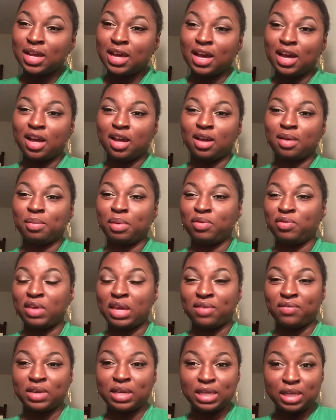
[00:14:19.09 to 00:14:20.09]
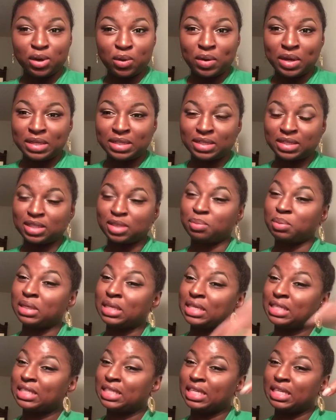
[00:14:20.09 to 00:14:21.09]
If you have any questions,
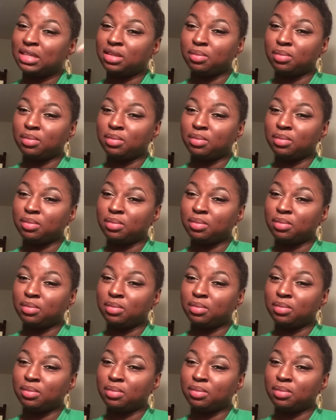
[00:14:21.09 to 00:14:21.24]
please leave